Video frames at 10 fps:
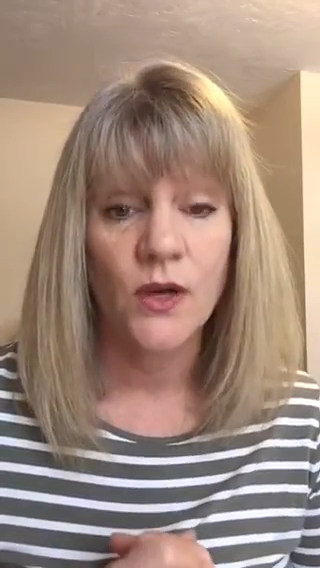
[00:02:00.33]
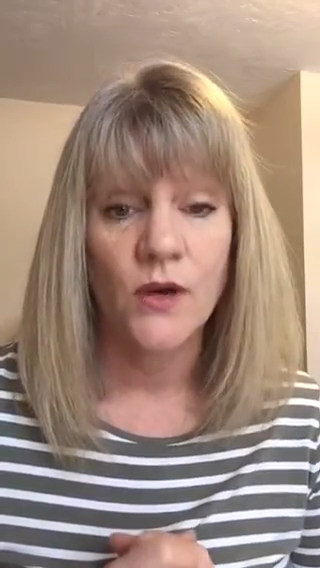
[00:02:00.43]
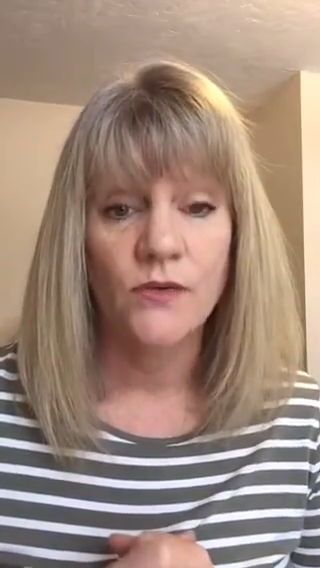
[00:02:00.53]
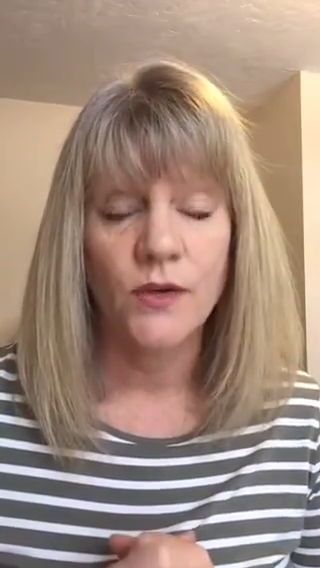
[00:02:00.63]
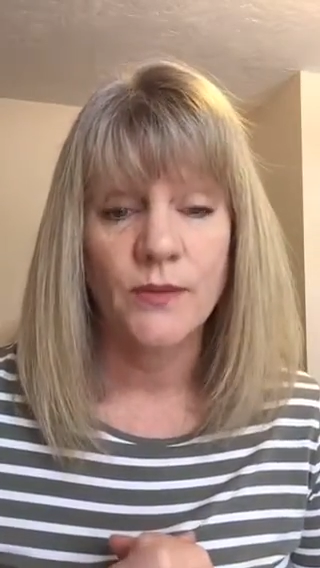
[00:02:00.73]

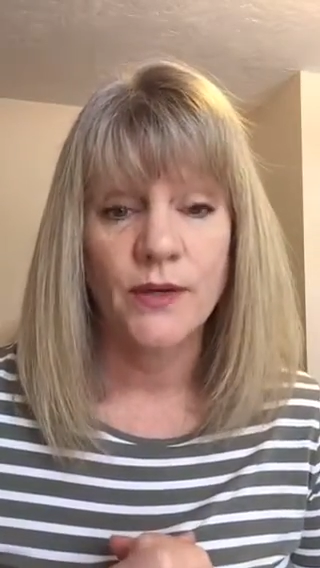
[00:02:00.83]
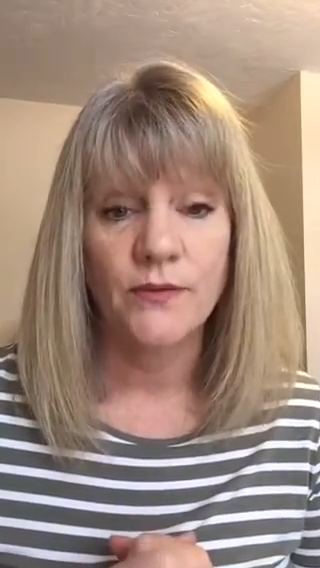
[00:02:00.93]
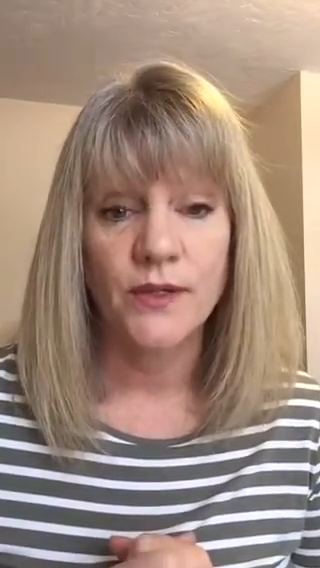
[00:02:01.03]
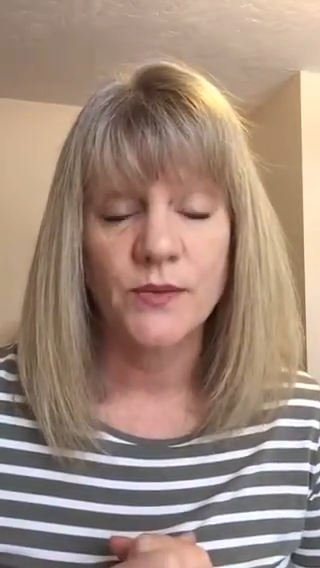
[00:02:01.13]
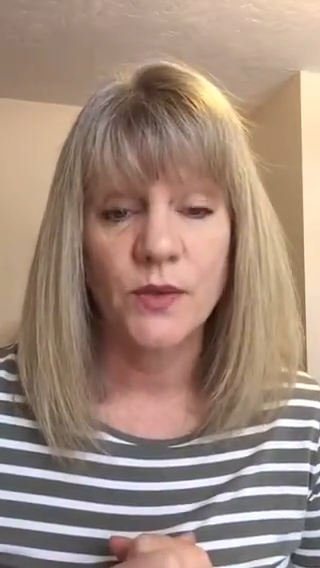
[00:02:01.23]
over on my
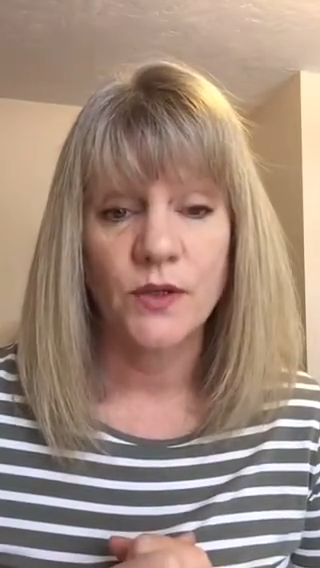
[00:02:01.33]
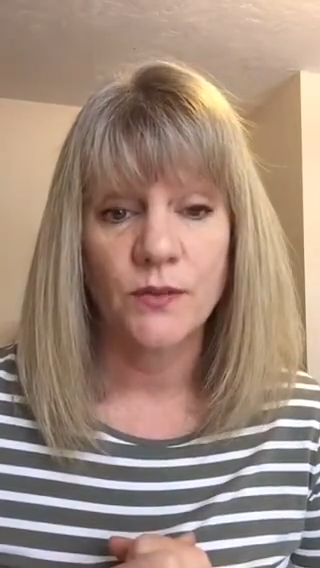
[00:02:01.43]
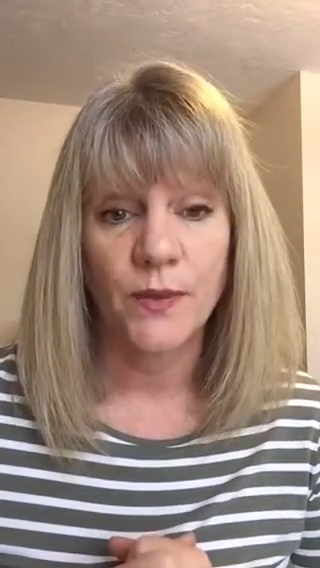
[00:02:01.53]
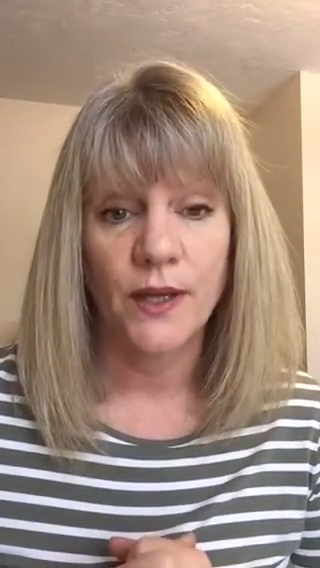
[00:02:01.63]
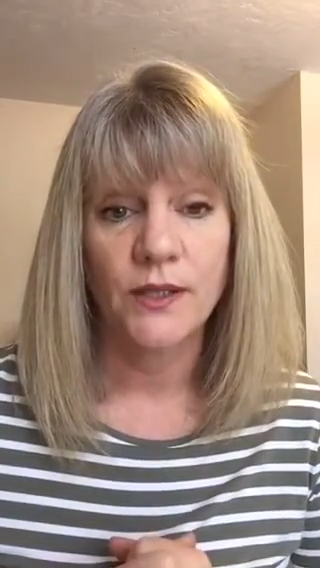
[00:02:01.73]
Facebook
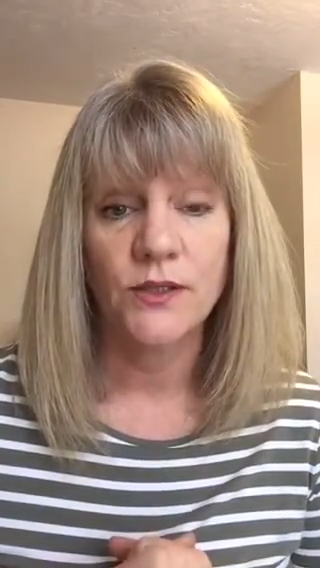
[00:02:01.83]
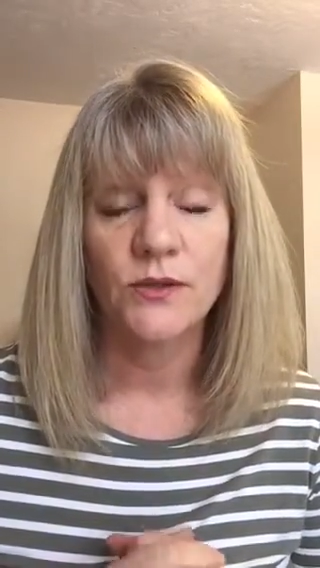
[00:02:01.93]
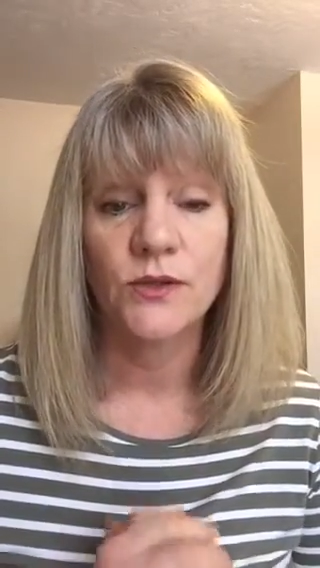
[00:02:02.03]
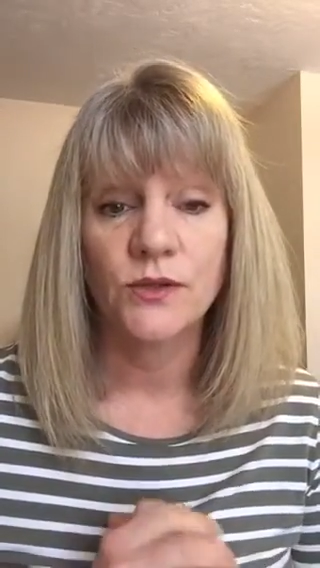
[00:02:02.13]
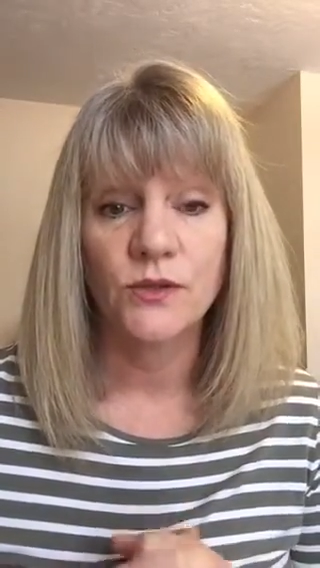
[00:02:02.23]
page. So
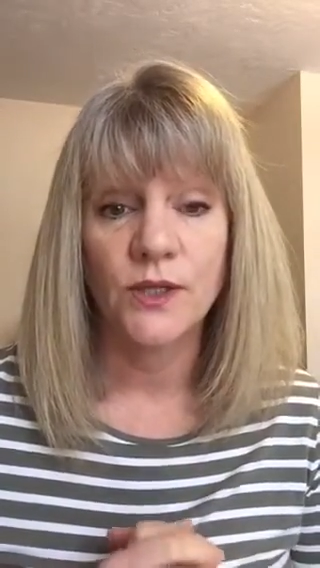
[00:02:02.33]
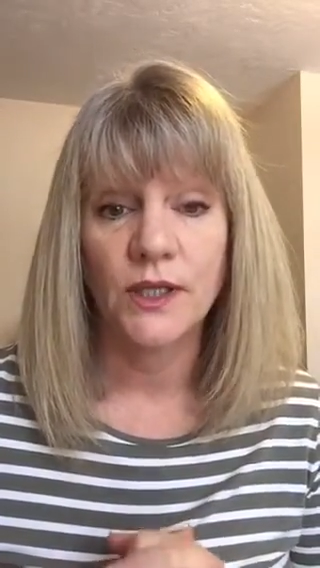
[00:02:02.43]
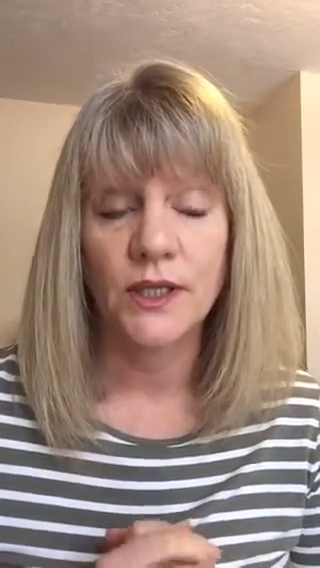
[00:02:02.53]
it's Green